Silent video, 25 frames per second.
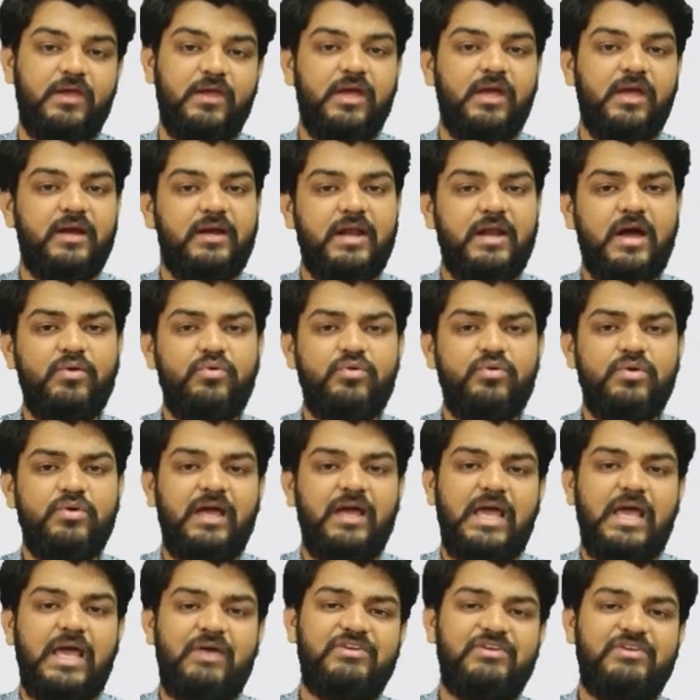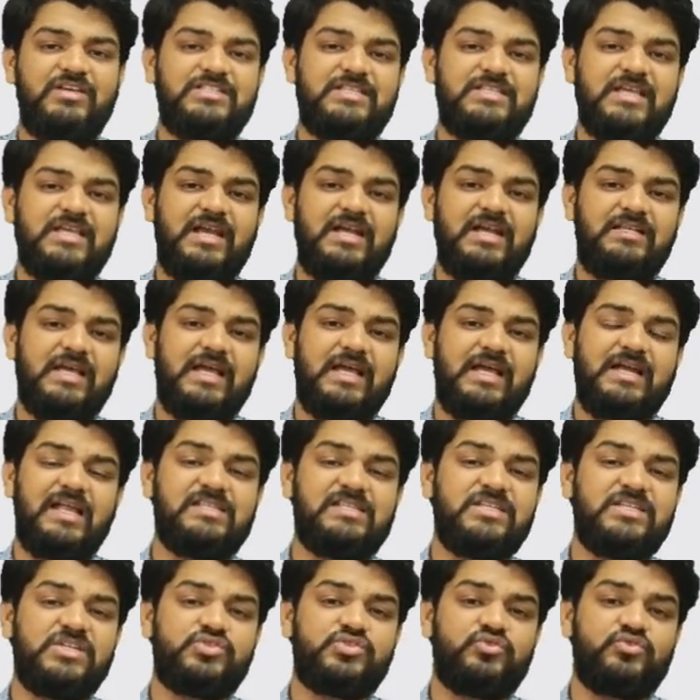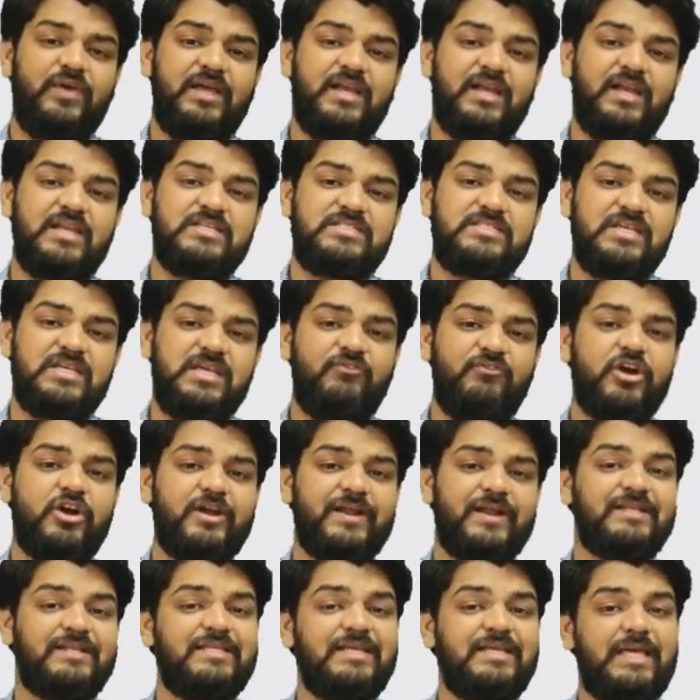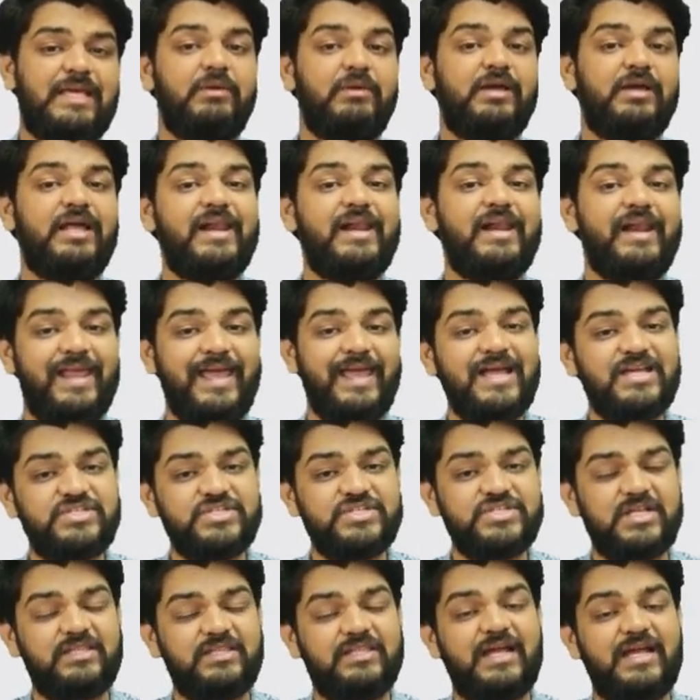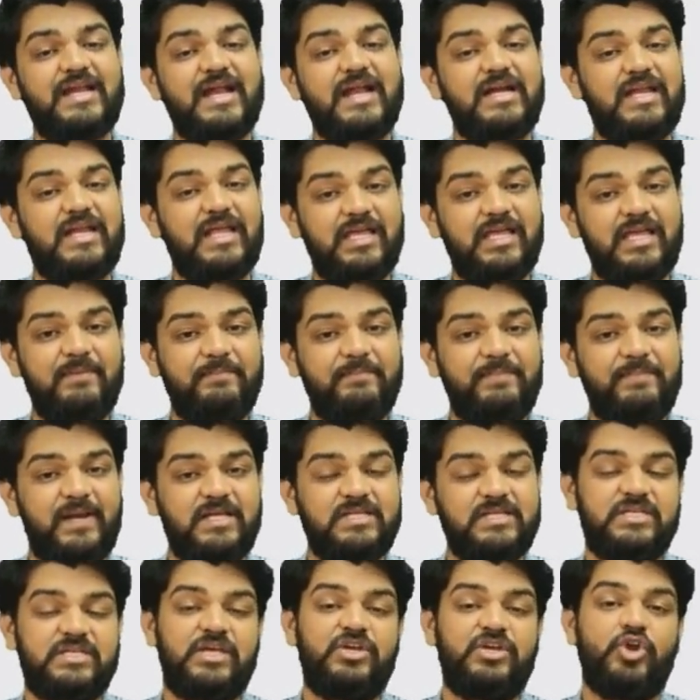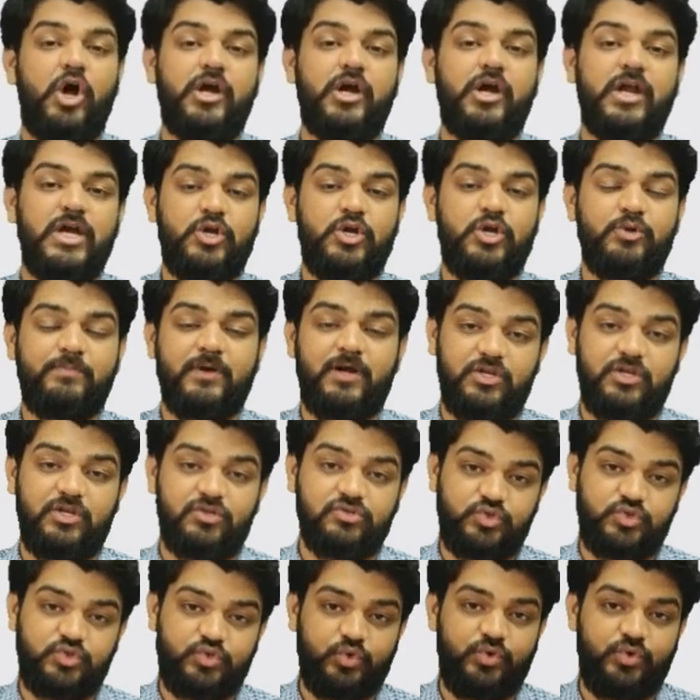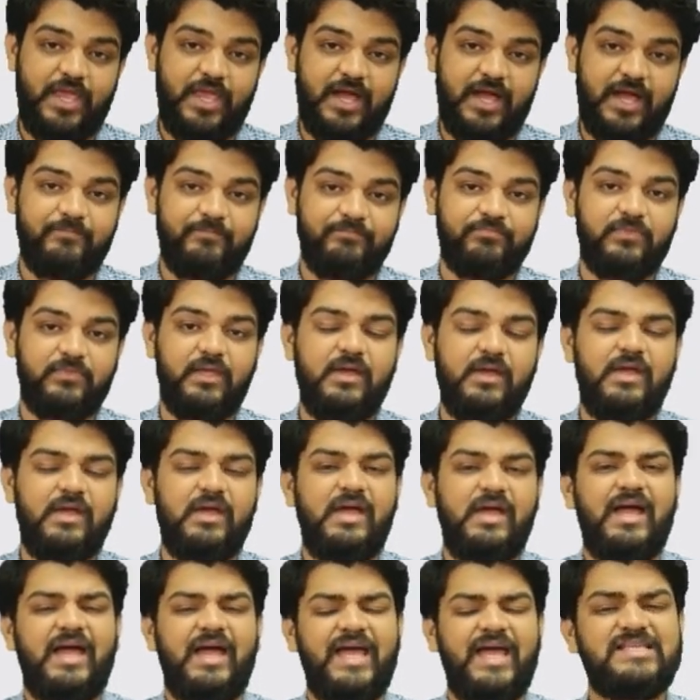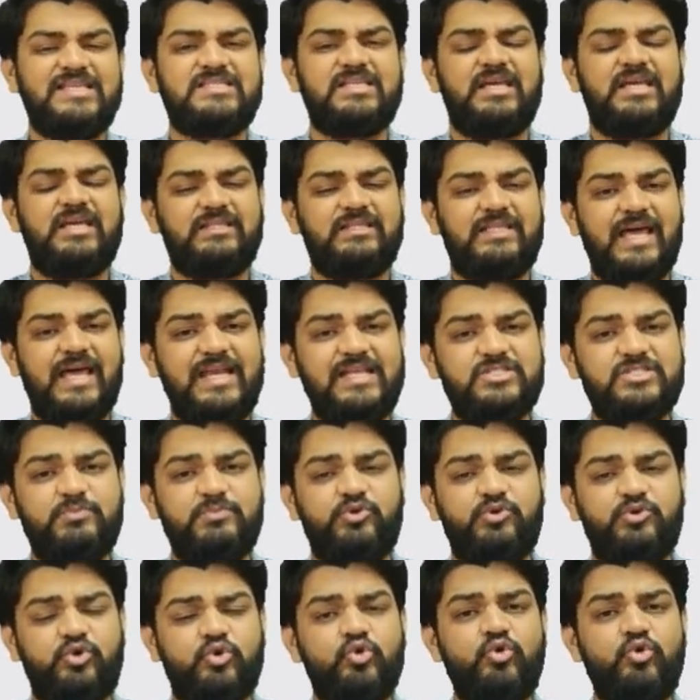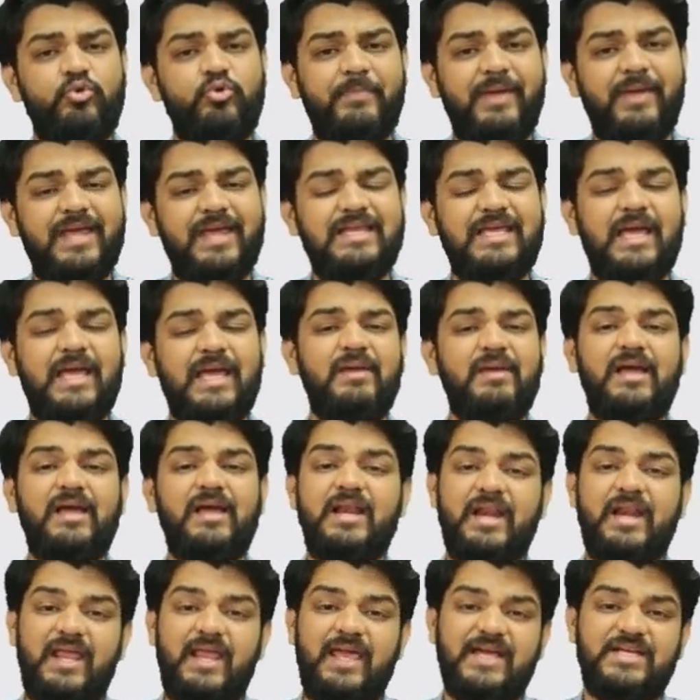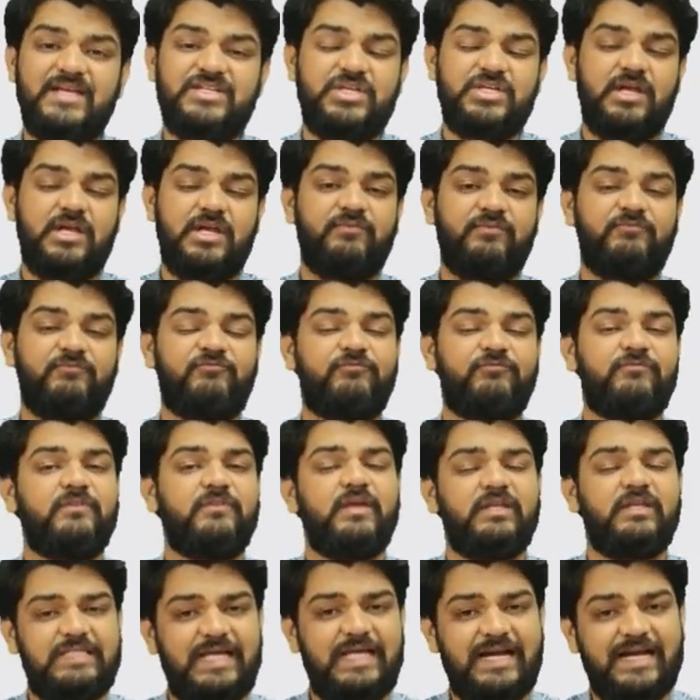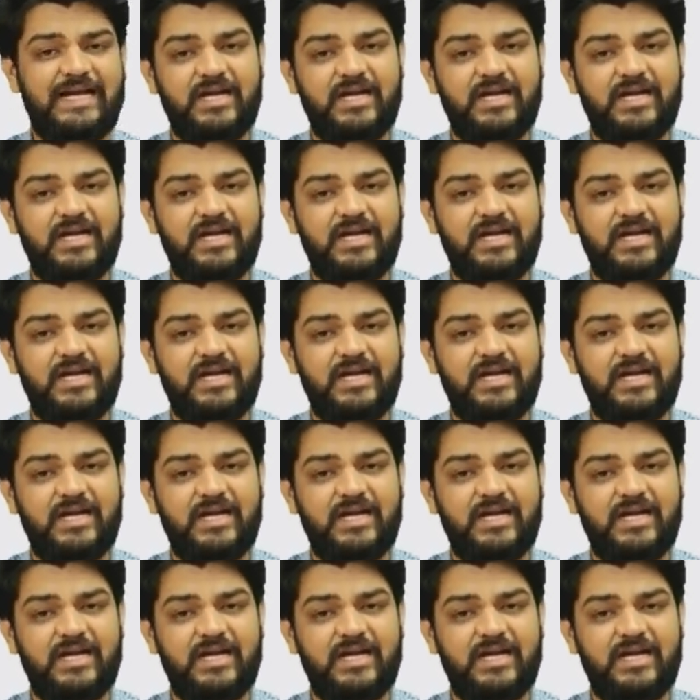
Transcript: Now, having said that, let's just quickly see what are the chemical reactions that are taking place in order to produce urea. As there is two main chemical reactions that are